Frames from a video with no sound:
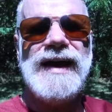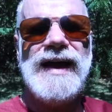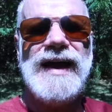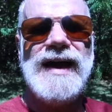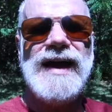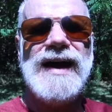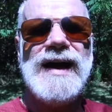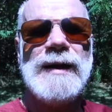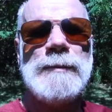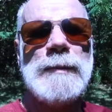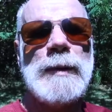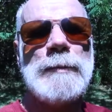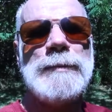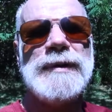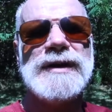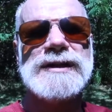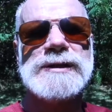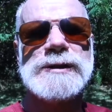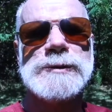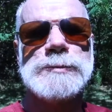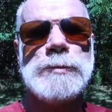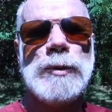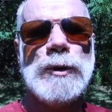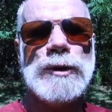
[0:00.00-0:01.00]
Yeah, I'm a
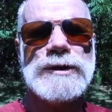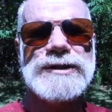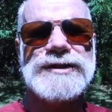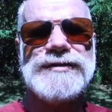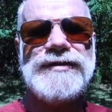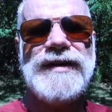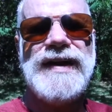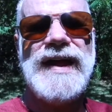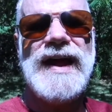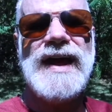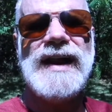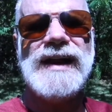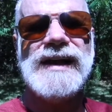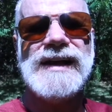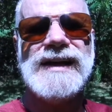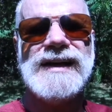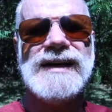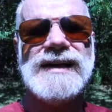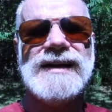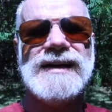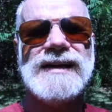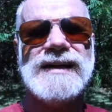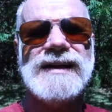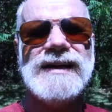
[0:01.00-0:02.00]
big sports fanatic.
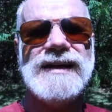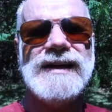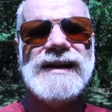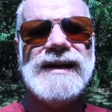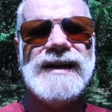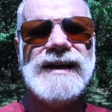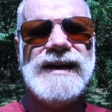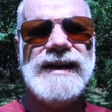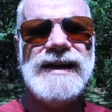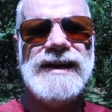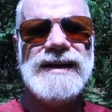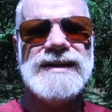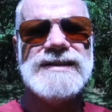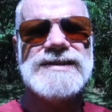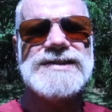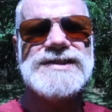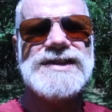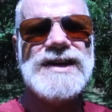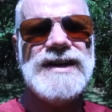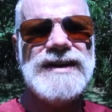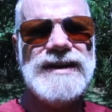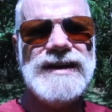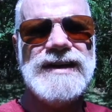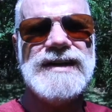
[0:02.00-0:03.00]
And
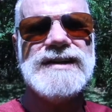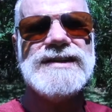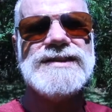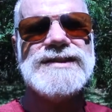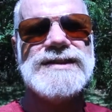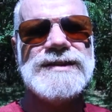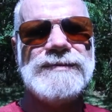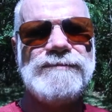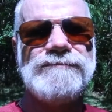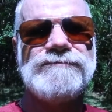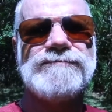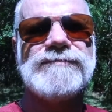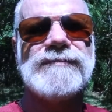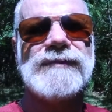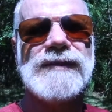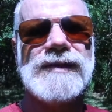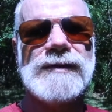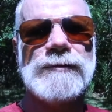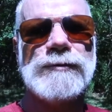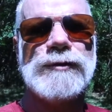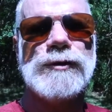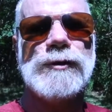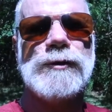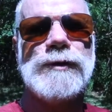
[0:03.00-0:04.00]
Sundays
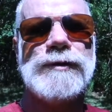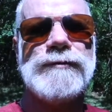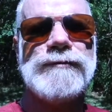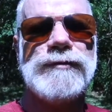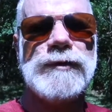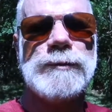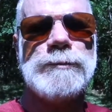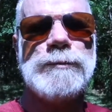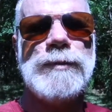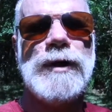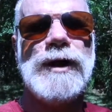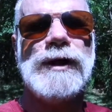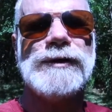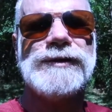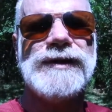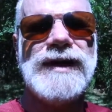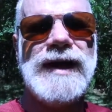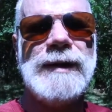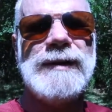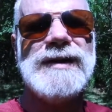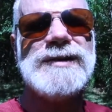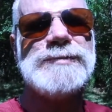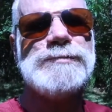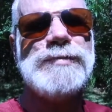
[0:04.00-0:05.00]
during football
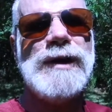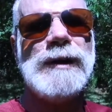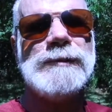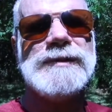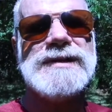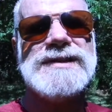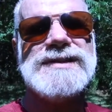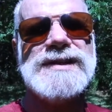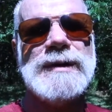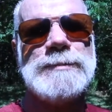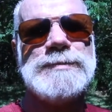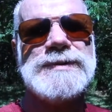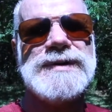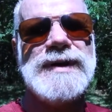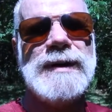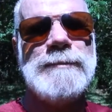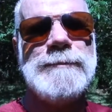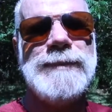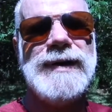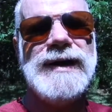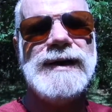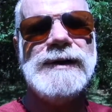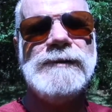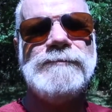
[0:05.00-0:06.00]
time, it's probably
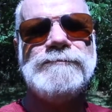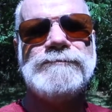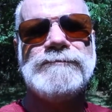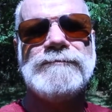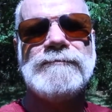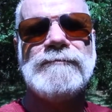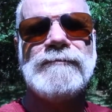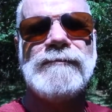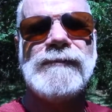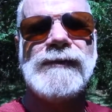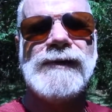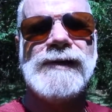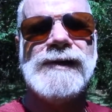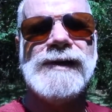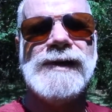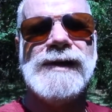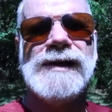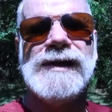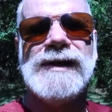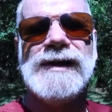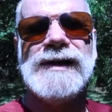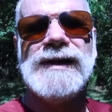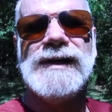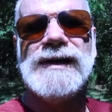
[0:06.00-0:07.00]
September
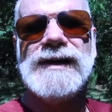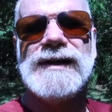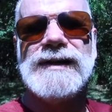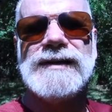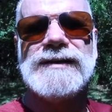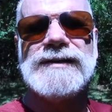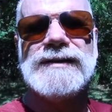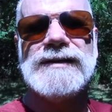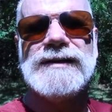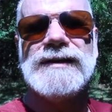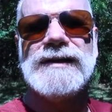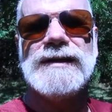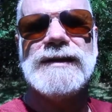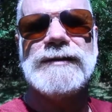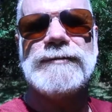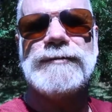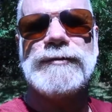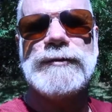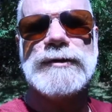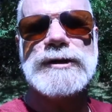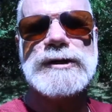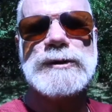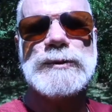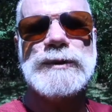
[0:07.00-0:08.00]
to the
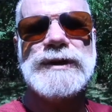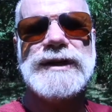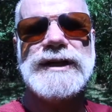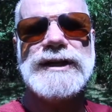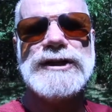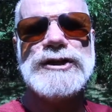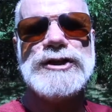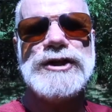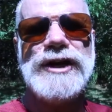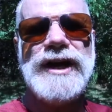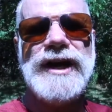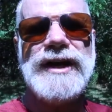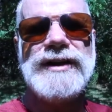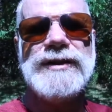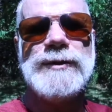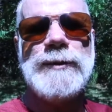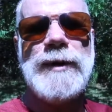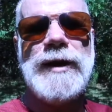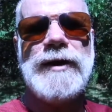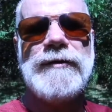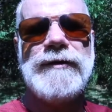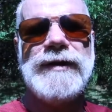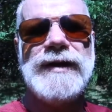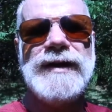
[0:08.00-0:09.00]
first week in
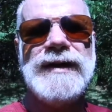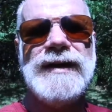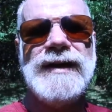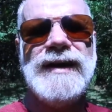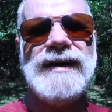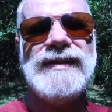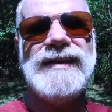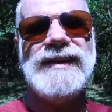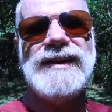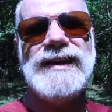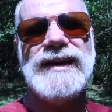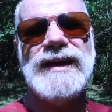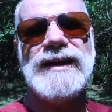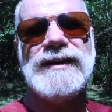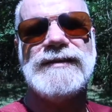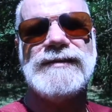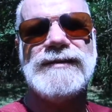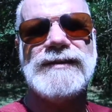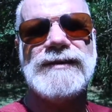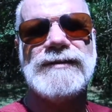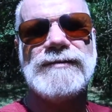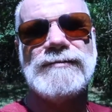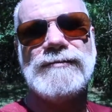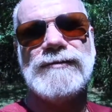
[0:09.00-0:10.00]
January, and then you got
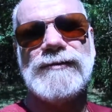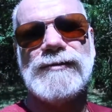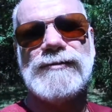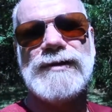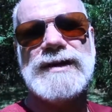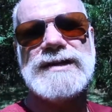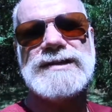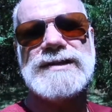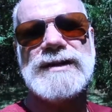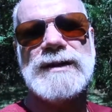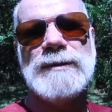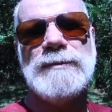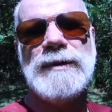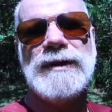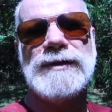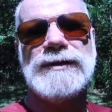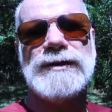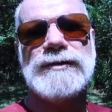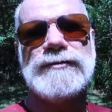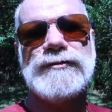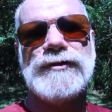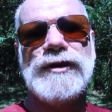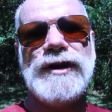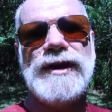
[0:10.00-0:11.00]
the rest of the
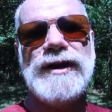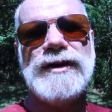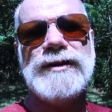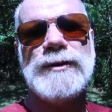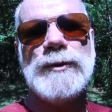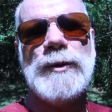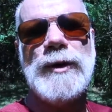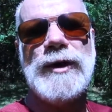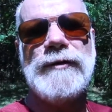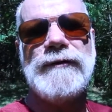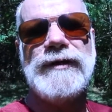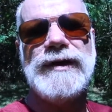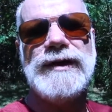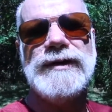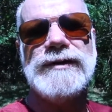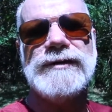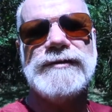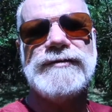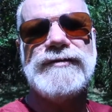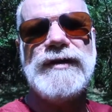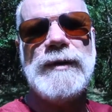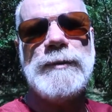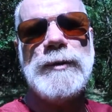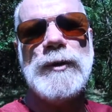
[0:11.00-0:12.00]
month of January
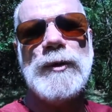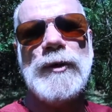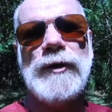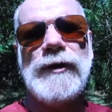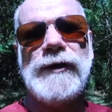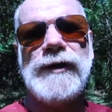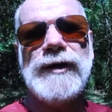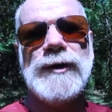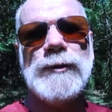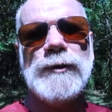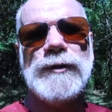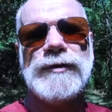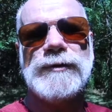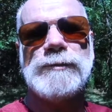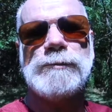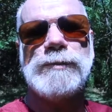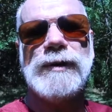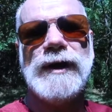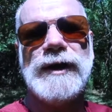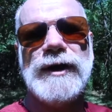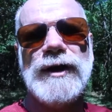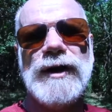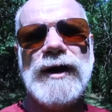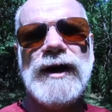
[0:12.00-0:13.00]
into February with
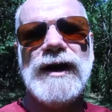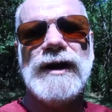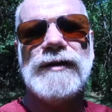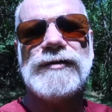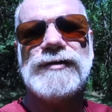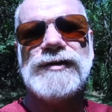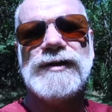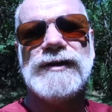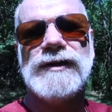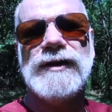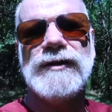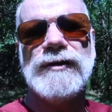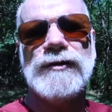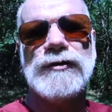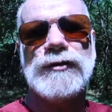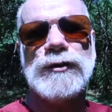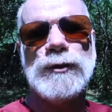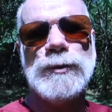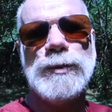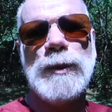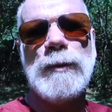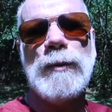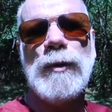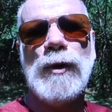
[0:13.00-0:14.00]
playoffs and then the
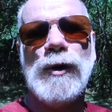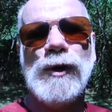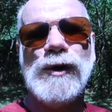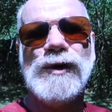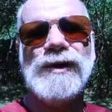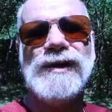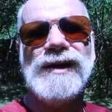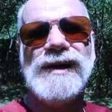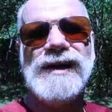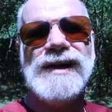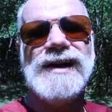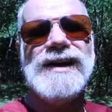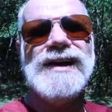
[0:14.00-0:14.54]
Super Bowl.